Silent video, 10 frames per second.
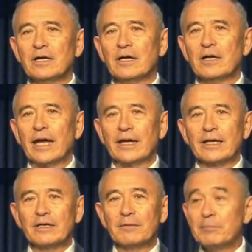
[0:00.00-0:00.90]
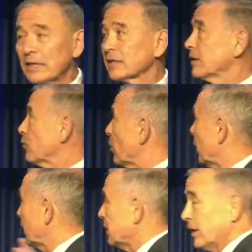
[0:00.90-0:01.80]
and can depict it
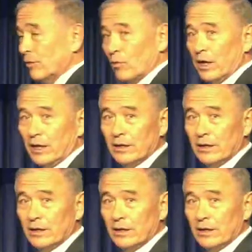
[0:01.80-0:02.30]
way in a way